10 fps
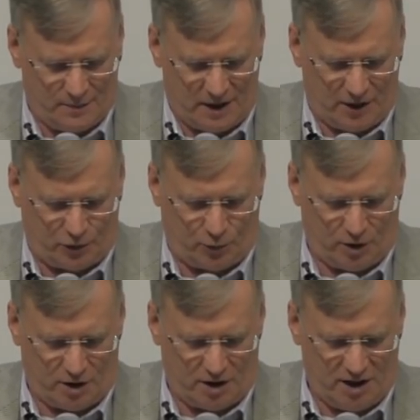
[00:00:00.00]

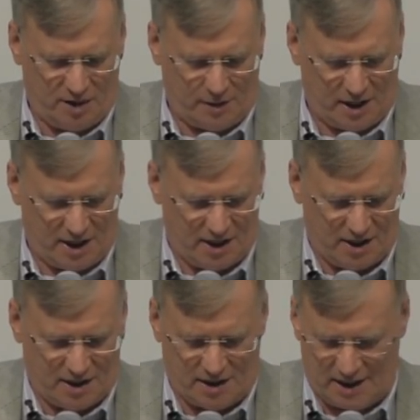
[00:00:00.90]
Ezra,
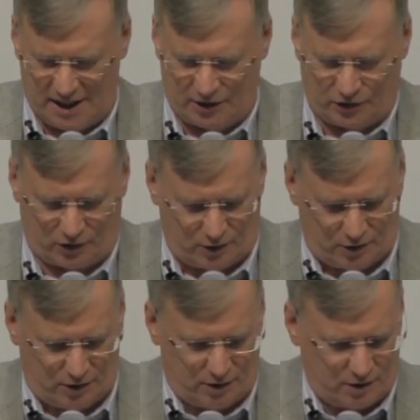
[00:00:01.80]
Nehemiah,
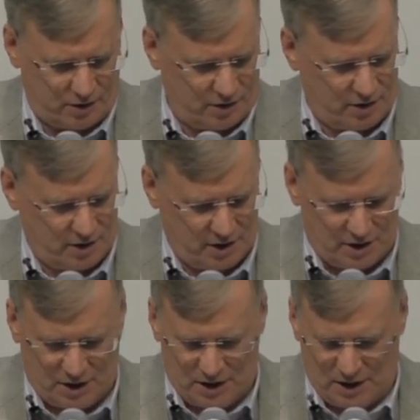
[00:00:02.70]
Esther.
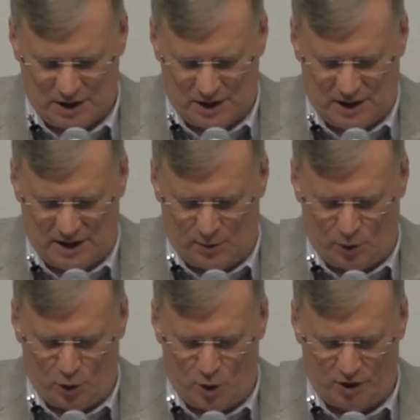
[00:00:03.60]
And
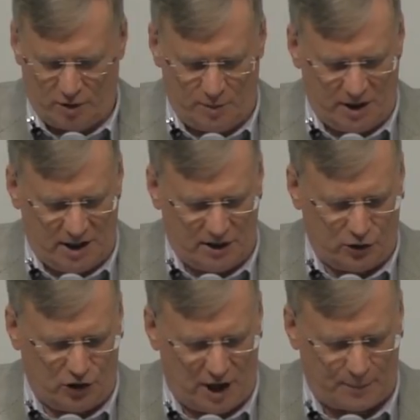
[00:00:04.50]
we're going to be in
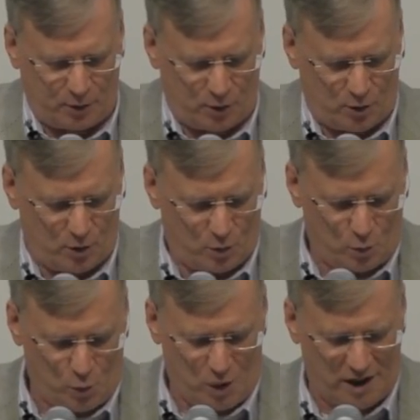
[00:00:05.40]
chapter
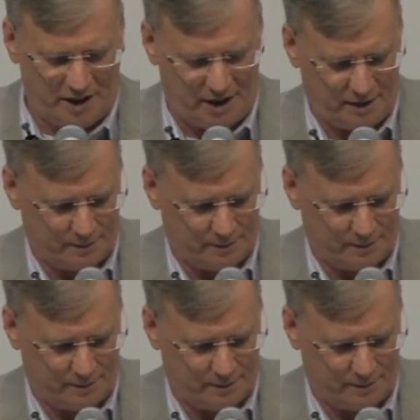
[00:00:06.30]
1.